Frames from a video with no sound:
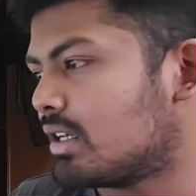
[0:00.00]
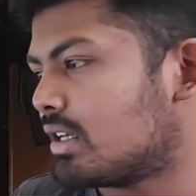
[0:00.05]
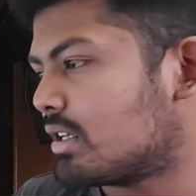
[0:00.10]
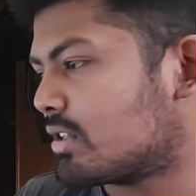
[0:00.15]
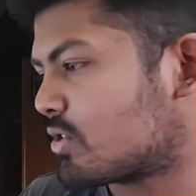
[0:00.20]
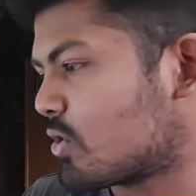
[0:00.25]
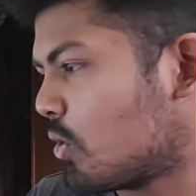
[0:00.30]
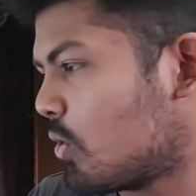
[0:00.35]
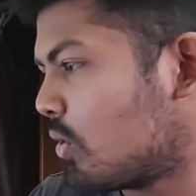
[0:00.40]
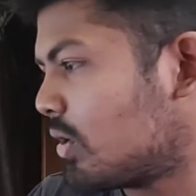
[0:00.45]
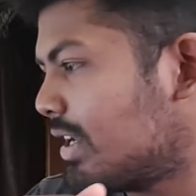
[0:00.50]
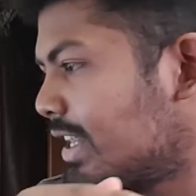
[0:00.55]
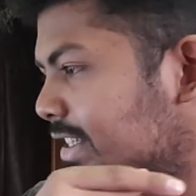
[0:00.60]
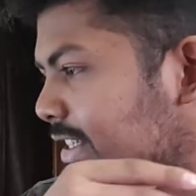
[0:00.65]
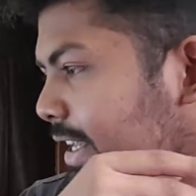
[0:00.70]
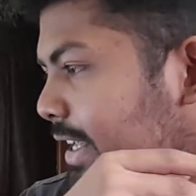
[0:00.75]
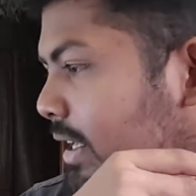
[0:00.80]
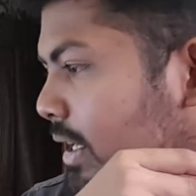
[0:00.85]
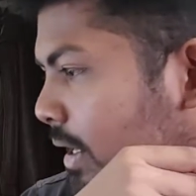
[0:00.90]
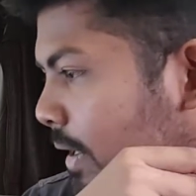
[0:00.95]
So
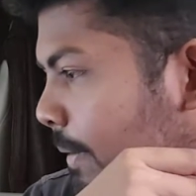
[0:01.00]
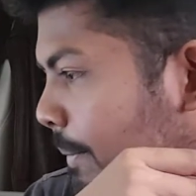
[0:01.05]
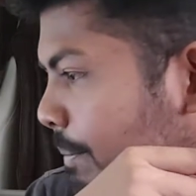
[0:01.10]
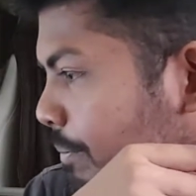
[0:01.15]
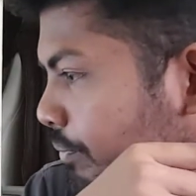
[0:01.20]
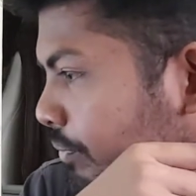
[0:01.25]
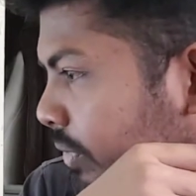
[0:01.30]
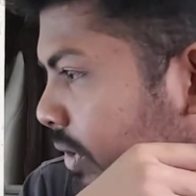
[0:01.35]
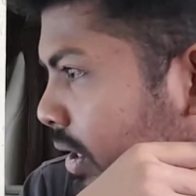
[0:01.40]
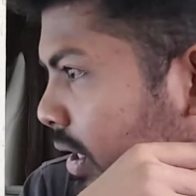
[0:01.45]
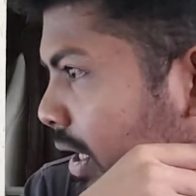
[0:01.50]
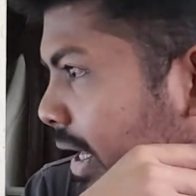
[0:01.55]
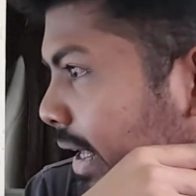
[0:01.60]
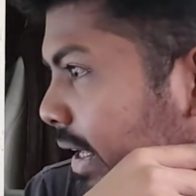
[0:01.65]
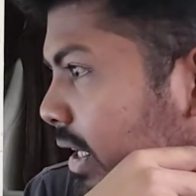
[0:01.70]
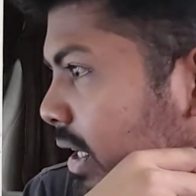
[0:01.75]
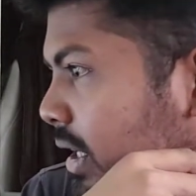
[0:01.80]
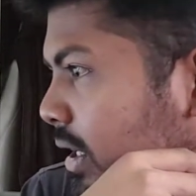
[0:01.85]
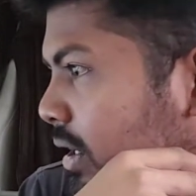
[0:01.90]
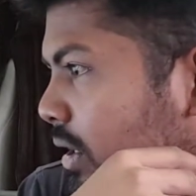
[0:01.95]
let's see.
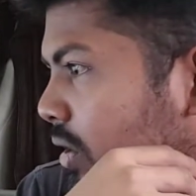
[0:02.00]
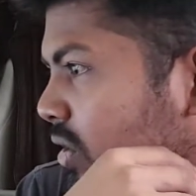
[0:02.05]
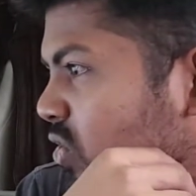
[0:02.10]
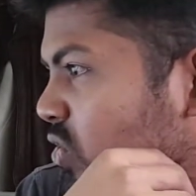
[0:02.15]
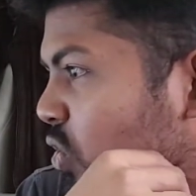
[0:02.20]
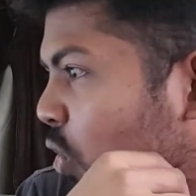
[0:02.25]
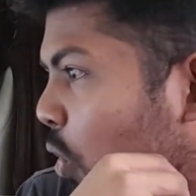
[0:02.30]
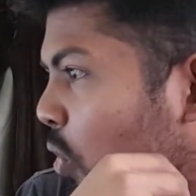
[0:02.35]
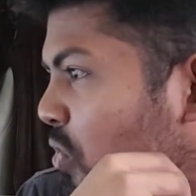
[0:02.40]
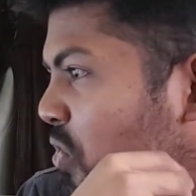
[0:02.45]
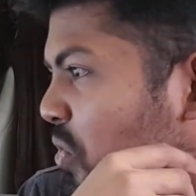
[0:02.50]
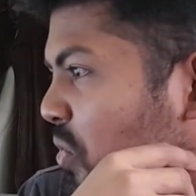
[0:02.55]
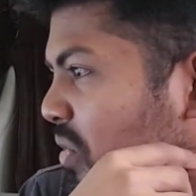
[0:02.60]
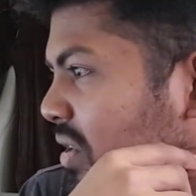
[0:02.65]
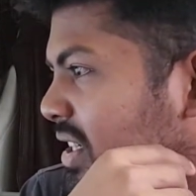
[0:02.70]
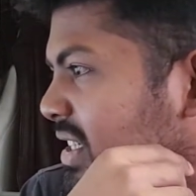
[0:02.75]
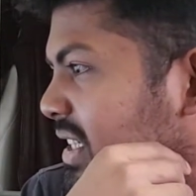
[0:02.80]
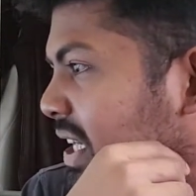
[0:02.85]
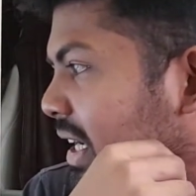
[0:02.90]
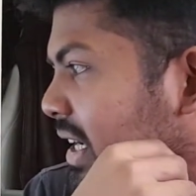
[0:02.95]
Like, so you
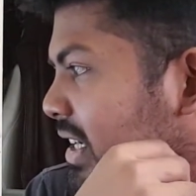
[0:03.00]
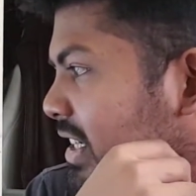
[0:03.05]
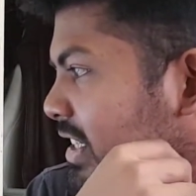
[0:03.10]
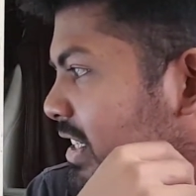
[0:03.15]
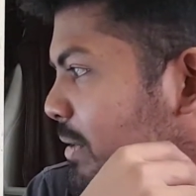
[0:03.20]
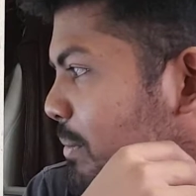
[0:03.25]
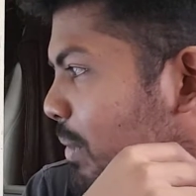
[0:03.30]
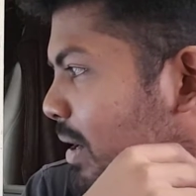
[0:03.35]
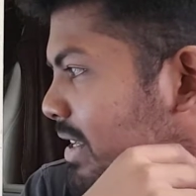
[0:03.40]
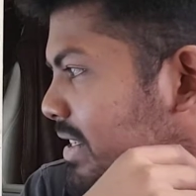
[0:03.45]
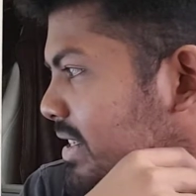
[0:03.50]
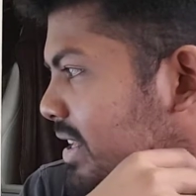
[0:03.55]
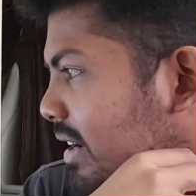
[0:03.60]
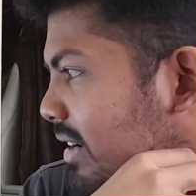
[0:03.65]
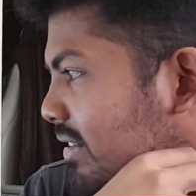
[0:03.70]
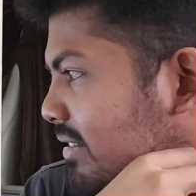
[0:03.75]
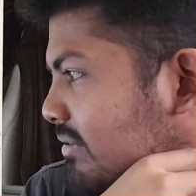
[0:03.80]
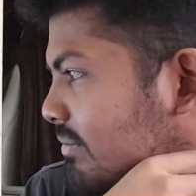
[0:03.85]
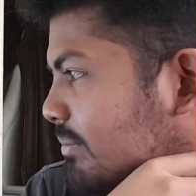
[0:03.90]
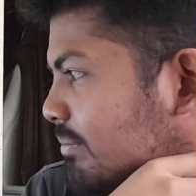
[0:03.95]
returned, my
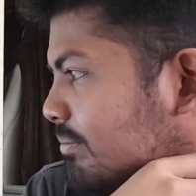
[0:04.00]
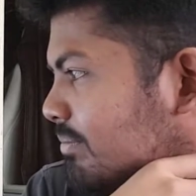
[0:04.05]
son.